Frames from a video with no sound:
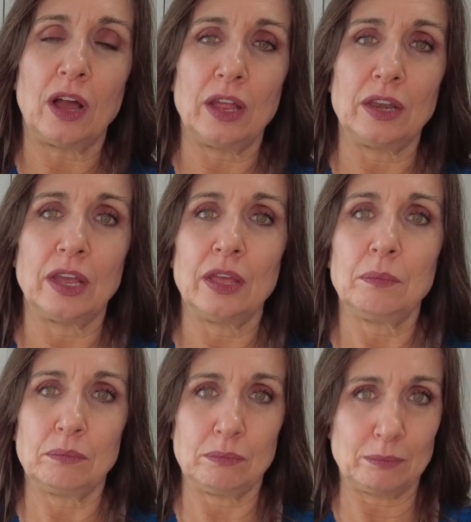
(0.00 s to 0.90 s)
on
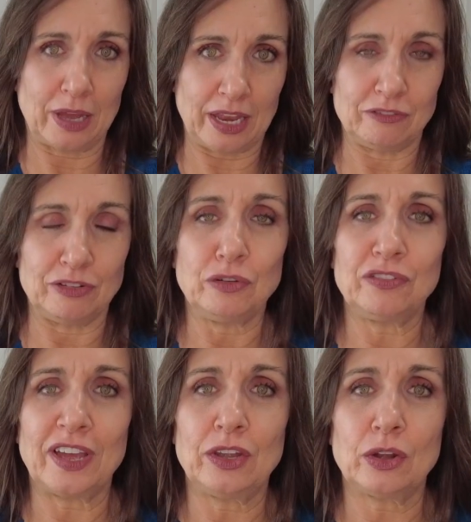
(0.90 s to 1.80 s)
my
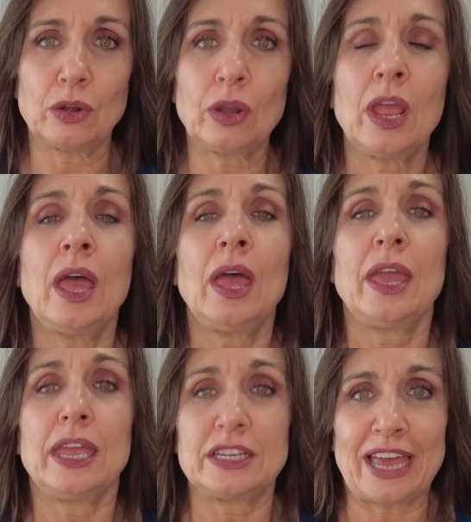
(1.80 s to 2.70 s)
viewfinder.
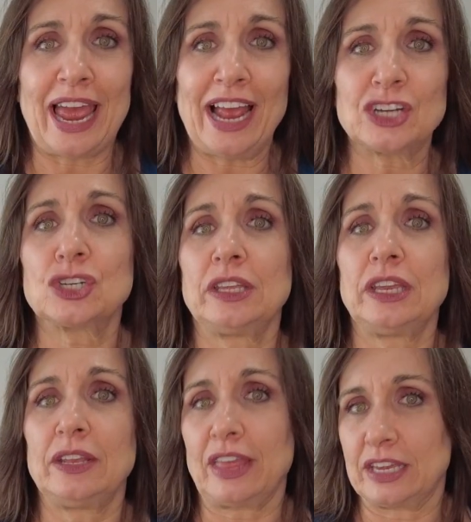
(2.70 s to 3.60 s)
It's
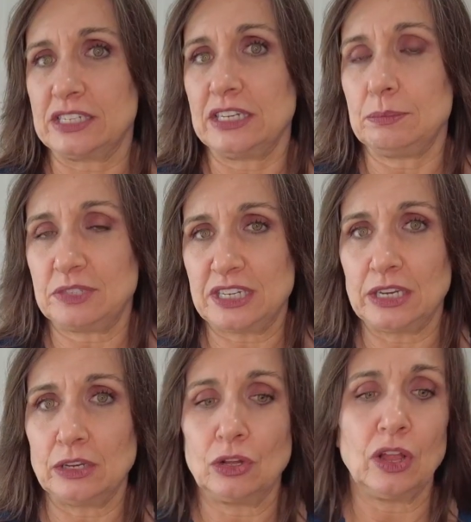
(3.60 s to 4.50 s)
actually like a deep
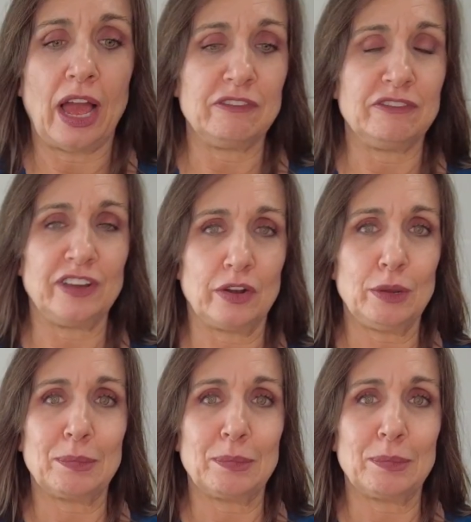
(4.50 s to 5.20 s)
teal. I very